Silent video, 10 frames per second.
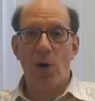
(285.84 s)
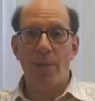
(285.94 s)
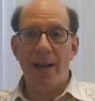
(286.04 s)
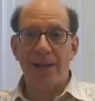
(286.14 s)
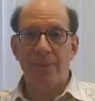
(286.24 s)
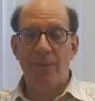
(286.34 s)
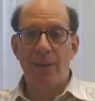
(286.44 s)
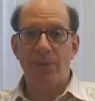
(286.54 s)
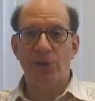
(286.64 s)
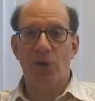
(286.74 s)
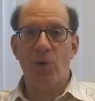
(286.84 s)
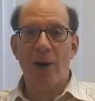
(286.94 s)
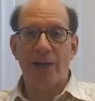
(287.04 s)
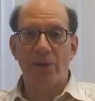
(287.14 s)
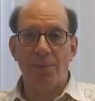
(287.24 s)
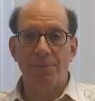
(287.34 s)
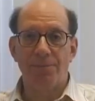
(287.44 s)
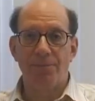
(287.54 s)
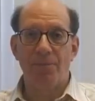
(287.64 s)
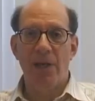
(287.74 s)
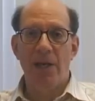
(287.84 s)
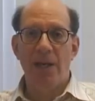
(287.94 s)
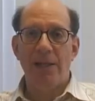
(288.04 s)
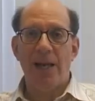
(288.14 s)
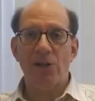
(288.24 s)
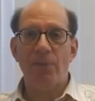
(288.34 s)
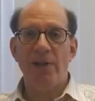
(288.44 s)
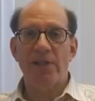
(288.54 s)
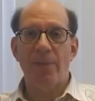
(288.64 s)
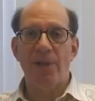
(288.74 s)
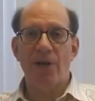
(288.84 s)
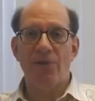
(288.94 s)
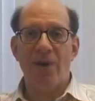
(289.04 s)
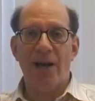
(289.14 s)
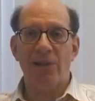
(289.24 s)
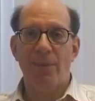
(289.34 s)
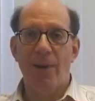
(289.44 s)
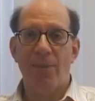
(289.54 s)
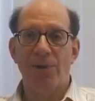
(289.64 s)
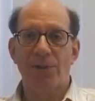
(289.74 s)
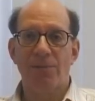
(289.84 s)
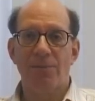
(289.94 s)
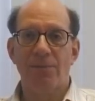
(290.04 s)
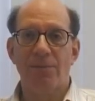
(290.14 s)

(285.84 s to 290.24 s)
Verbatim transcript: automatically be able to correct them. Now let's meet some of the other faculty members.